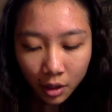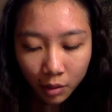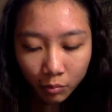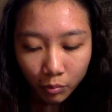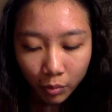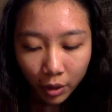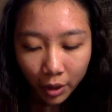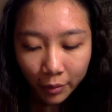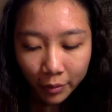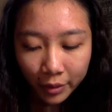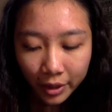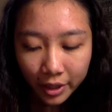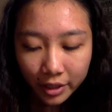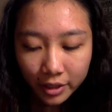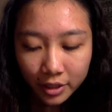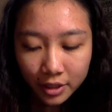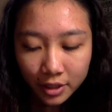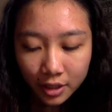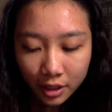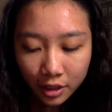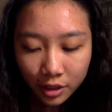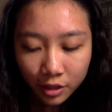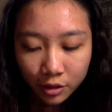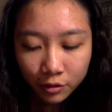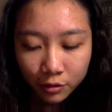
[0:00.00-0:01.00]
by what
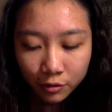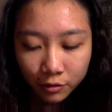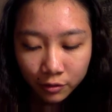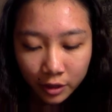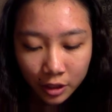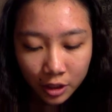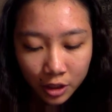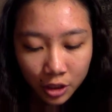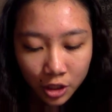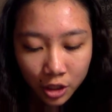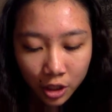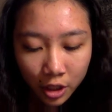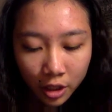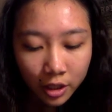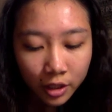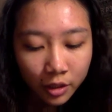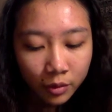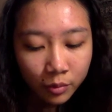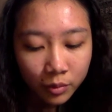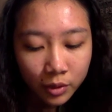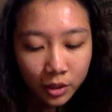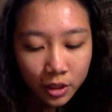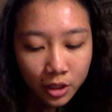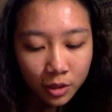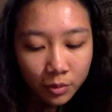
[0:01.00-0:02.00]
essential feature
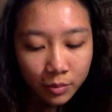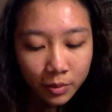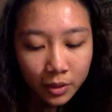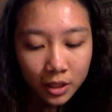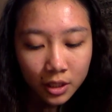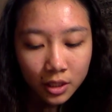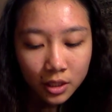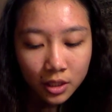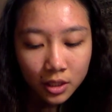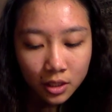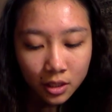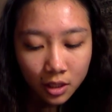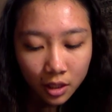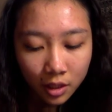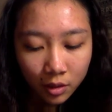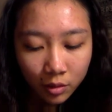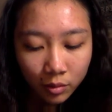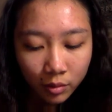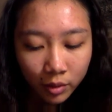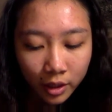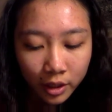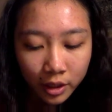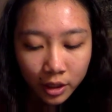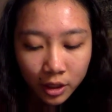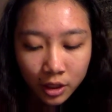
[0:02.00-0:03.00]
it was to be
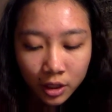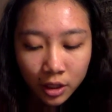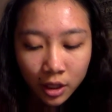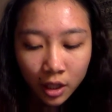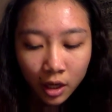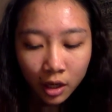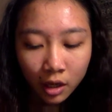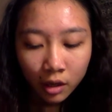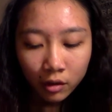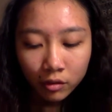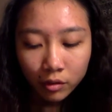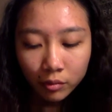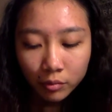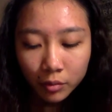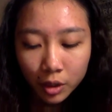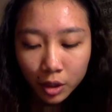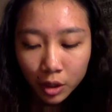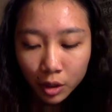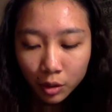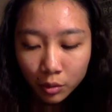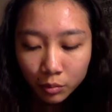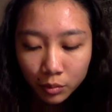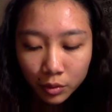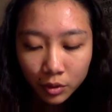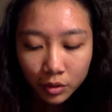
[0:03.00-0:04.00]
distinguished from the
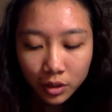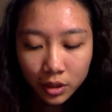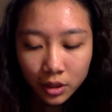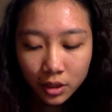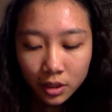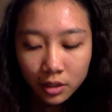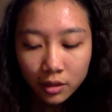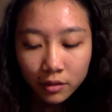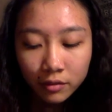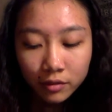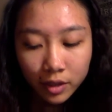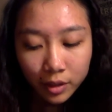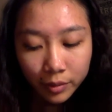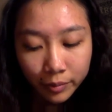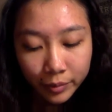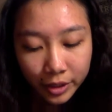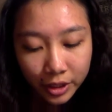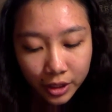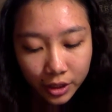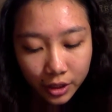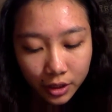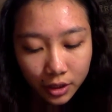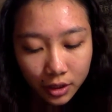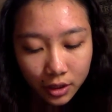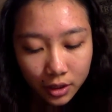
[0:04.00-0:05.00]
community of
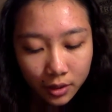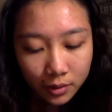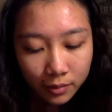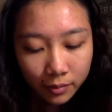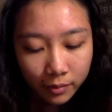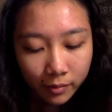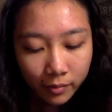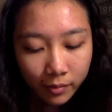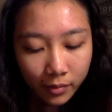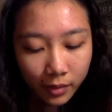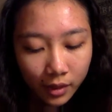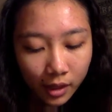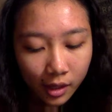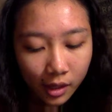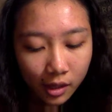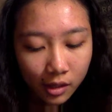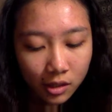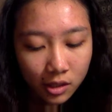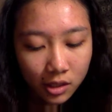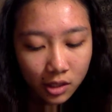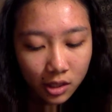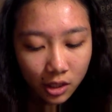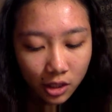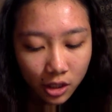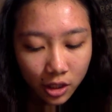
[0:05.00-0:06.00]
images.
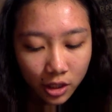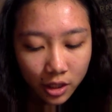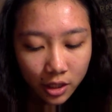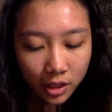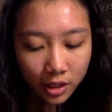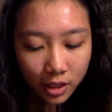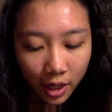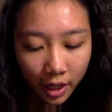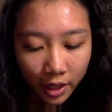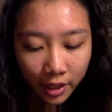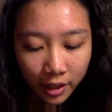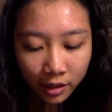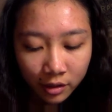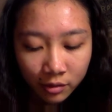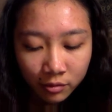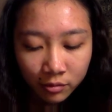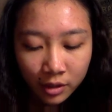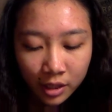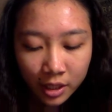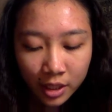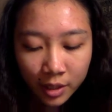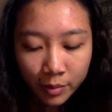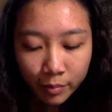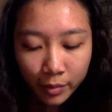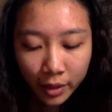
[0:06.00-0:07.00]
Such a desire
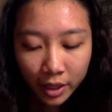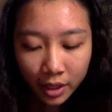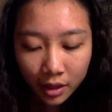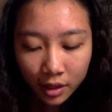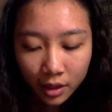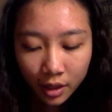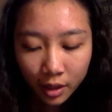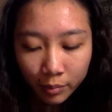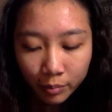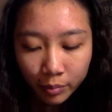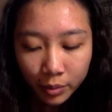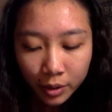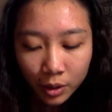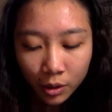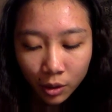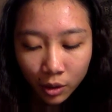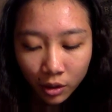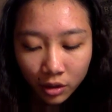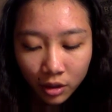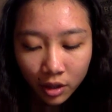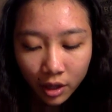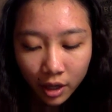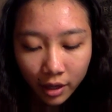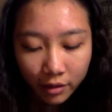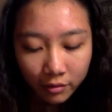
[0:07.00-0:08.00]
really meant that
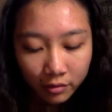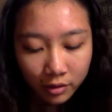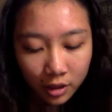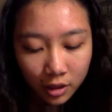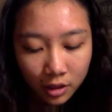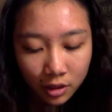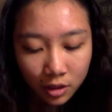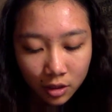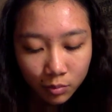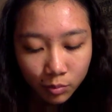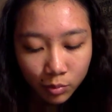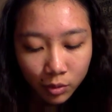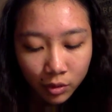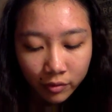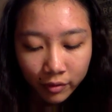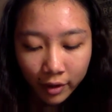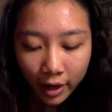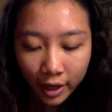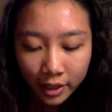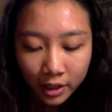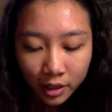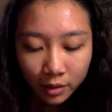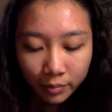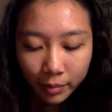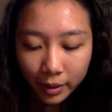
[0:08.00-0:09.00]
beyond the evidence
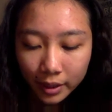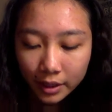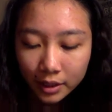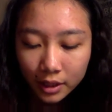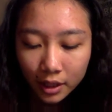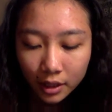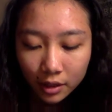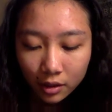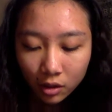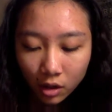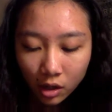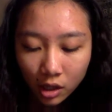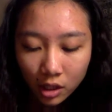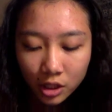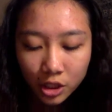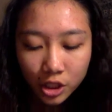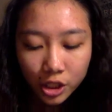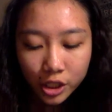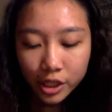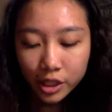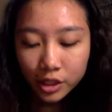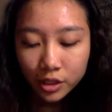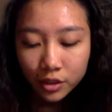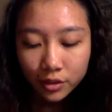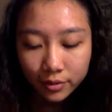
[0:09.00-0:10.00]
provided by
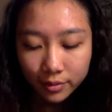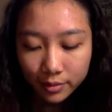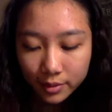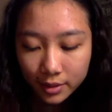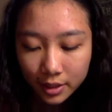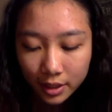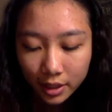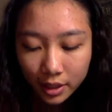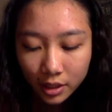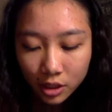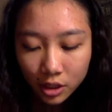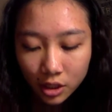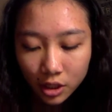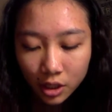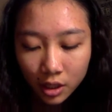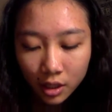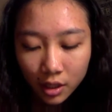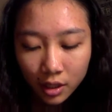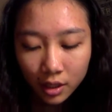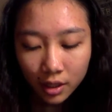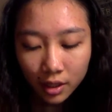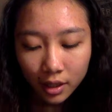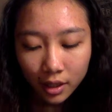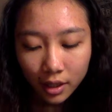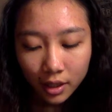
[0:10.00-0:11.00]
technology and usage,
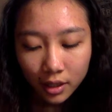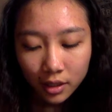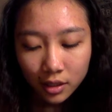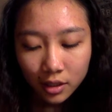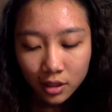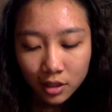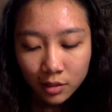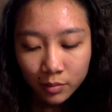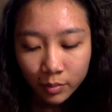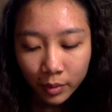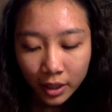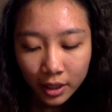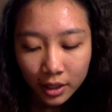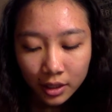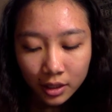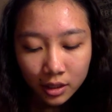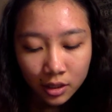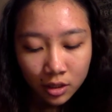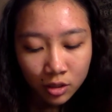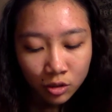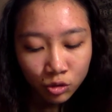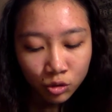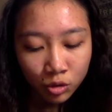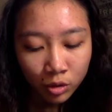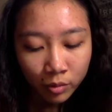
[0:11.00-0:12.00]
and despite
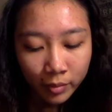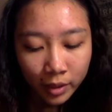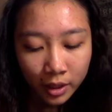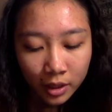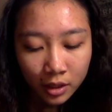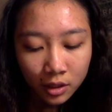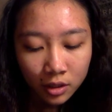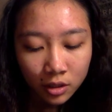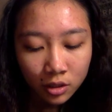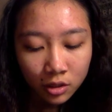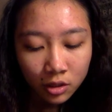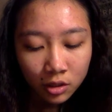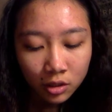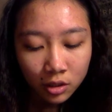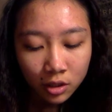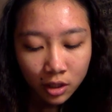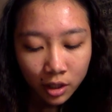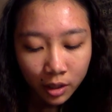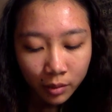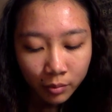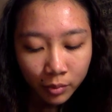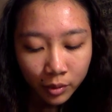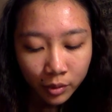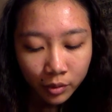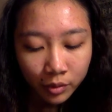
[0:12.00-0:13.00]
its tremendous
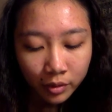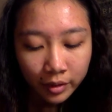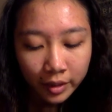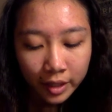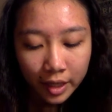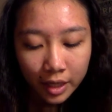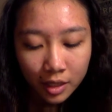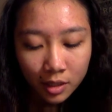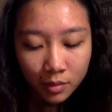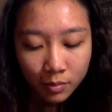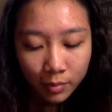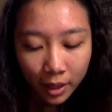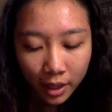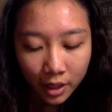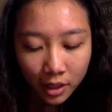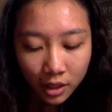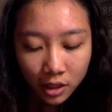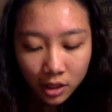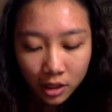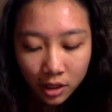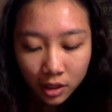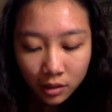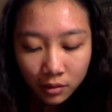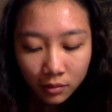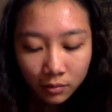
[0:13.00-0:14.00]
contemporary
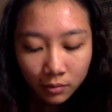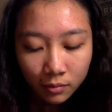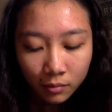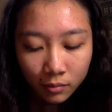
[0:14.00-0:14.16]
expansion,